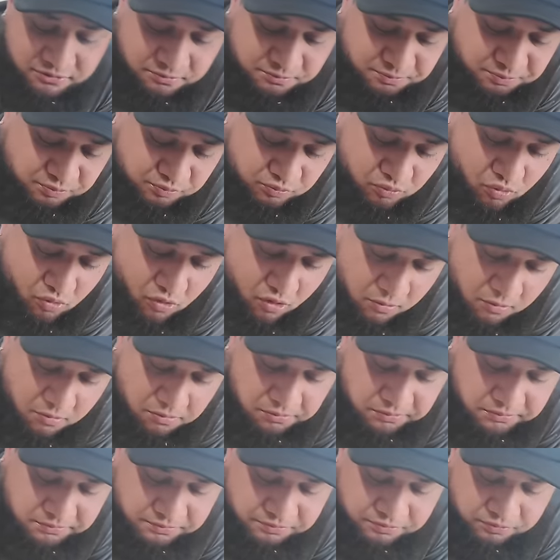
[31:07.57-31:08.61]
Yeah, it's so
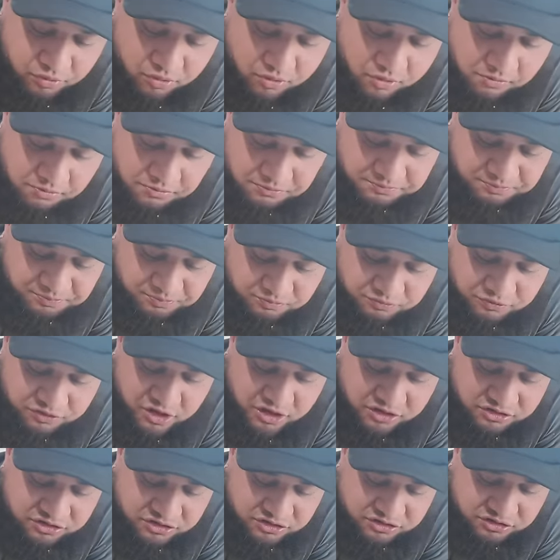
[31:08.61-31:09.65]
mm. lemony.
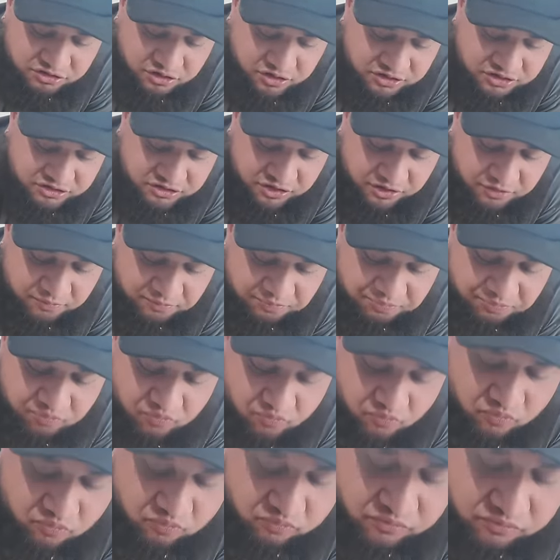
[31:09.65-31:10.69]
Nice. And then the
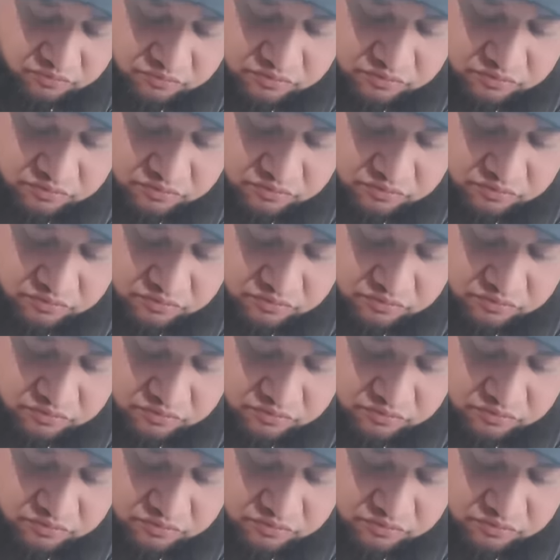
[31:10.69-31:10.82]
top is